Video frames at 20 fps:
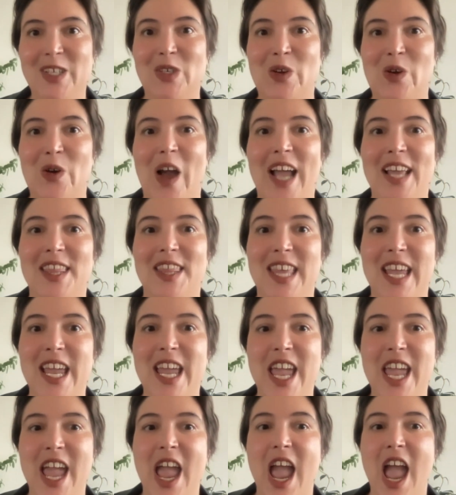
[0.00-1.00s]
So I
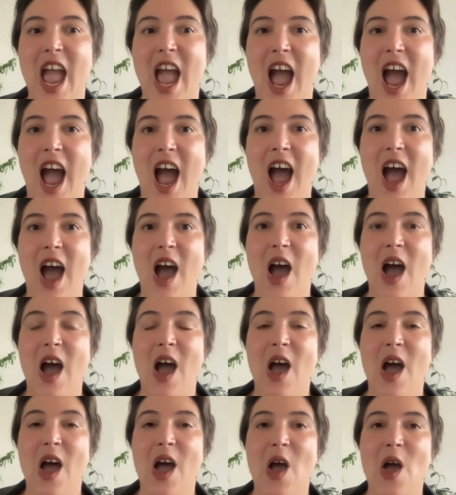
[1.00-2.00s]
think
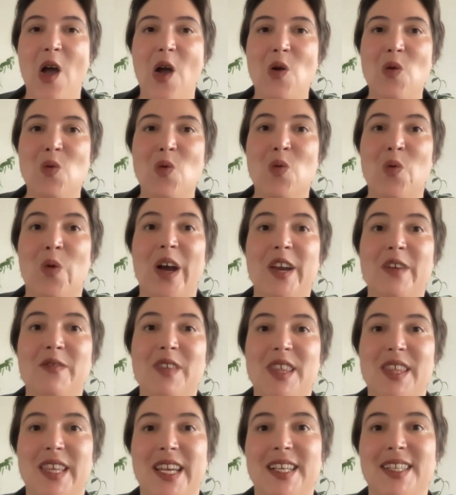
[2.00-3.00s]
one of
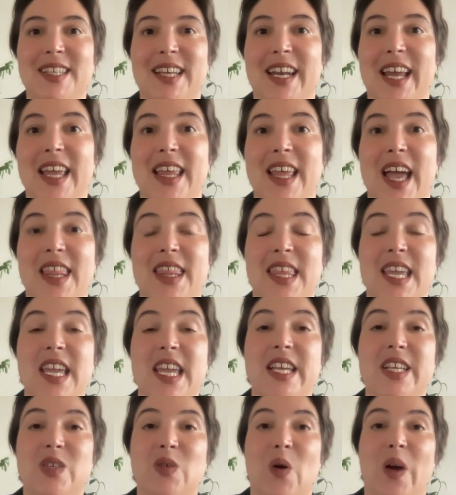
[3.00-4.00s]
the things that I
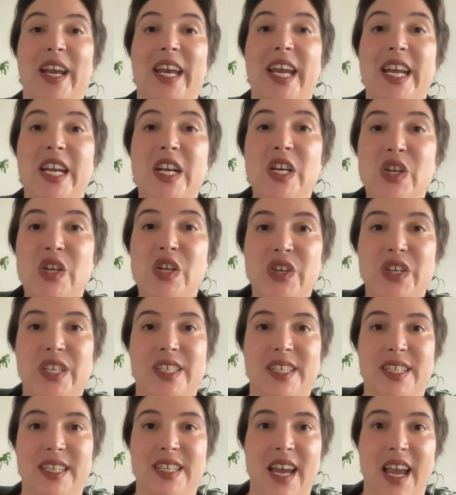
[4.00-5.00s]
think is quite
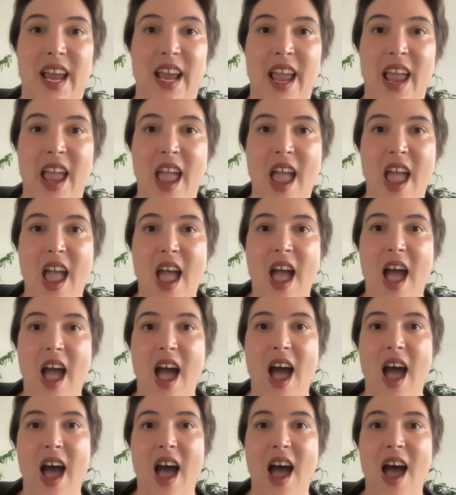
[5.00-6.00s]
interesting
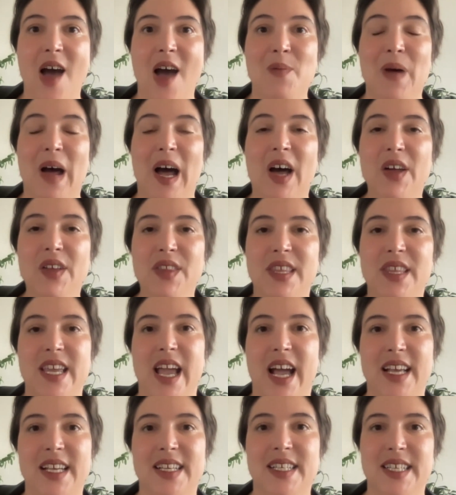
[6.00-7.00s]
about the
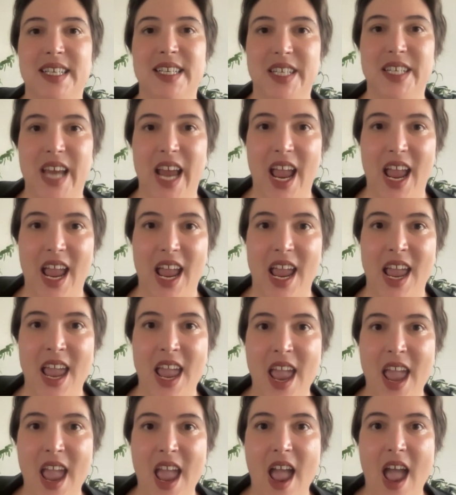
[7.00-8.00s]

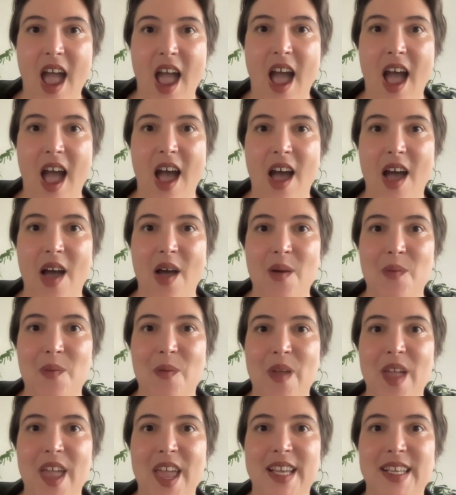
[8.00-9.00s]
ICJ
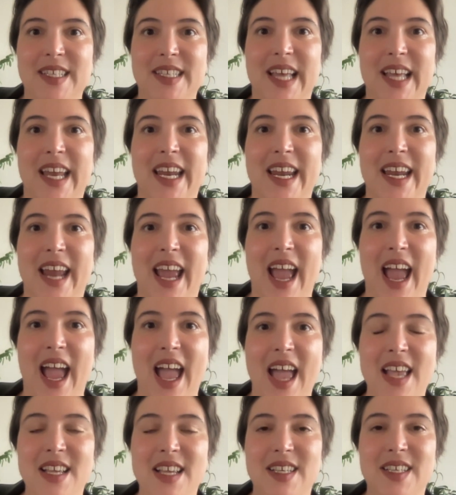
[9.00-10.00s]
is that it
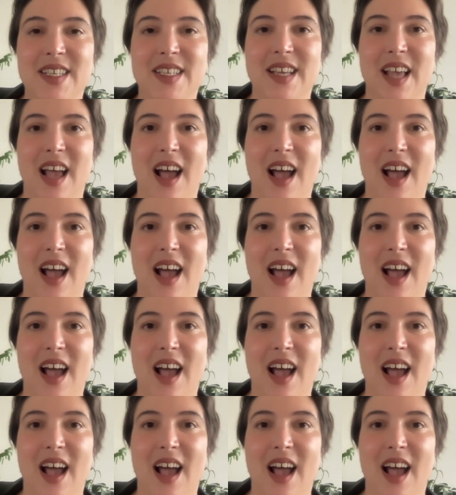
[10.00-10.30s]
has